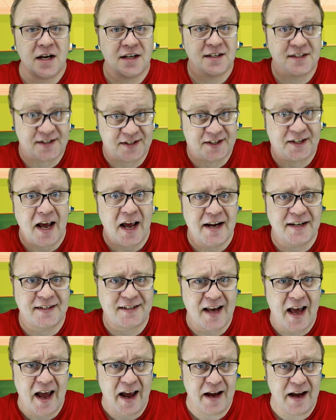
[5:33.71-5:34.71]
stay
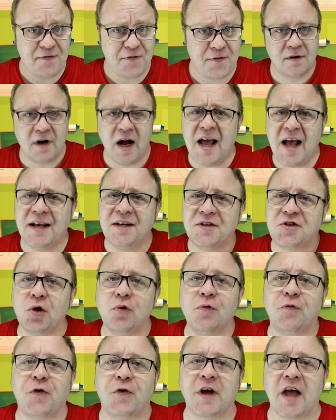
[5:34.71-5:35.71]
safe, and
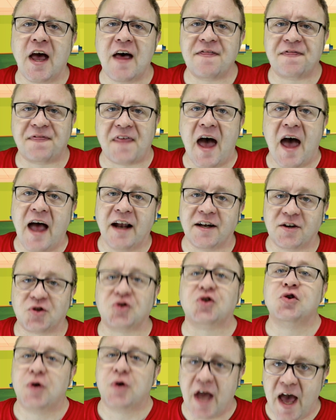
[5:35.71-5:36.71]
don't forget
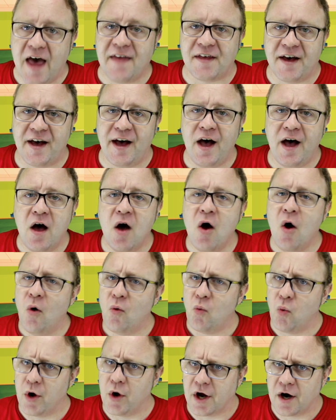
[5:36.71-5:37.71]
that together
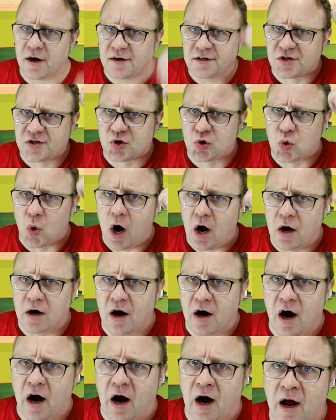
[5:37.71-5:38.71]
we are
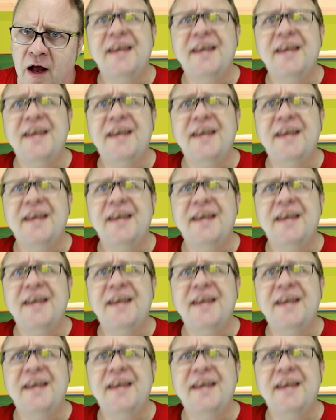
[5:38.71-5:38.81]
stronger.